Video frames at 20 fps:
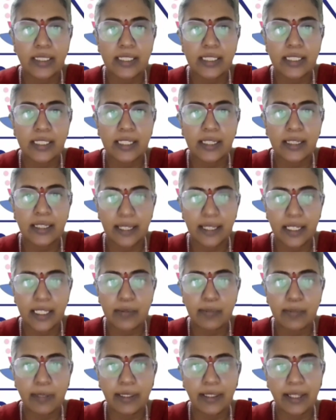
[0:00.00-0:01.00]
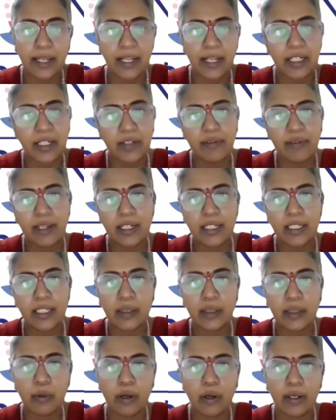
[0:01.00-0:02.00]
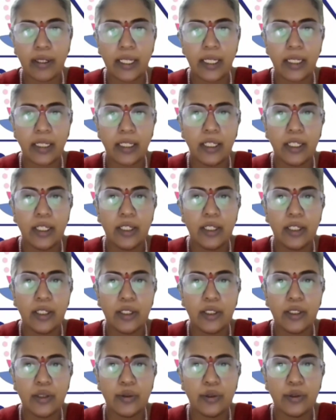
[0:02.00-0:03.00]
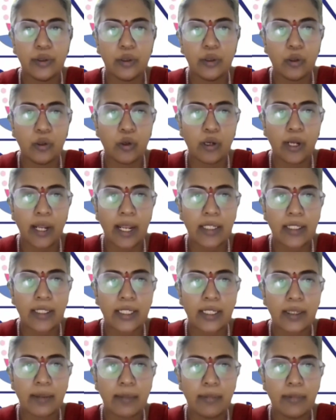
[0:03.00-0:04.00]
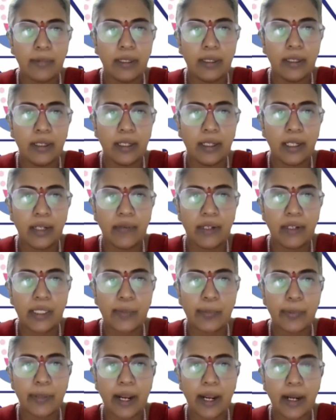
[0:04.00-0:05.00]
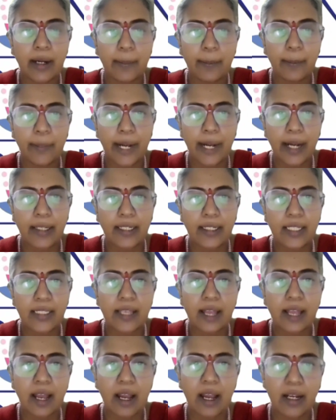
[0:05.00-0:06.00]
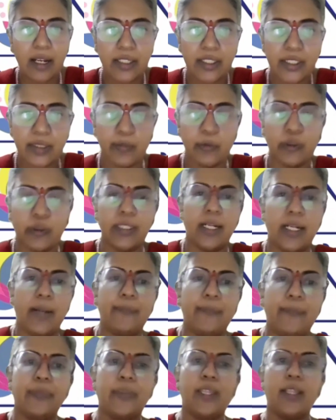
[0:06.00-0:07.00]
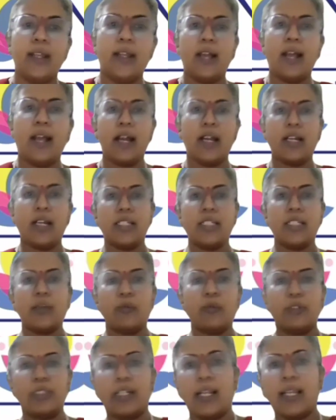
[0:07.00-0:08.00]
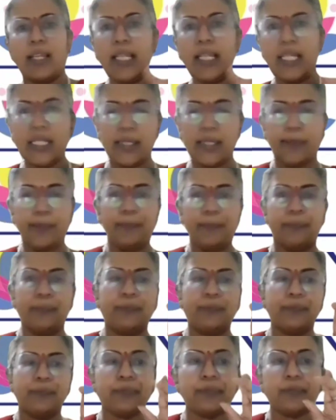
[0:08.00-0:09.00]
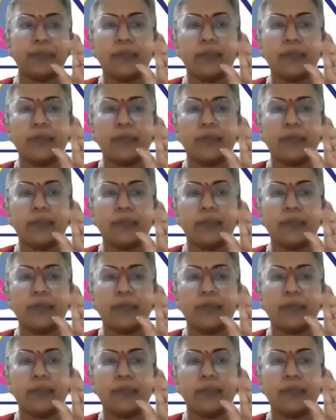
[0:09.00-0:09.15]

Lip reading: not just in knees but anywhere in the body, due to low calcium, you will practice Akasha Mudra. Akasha Mudra is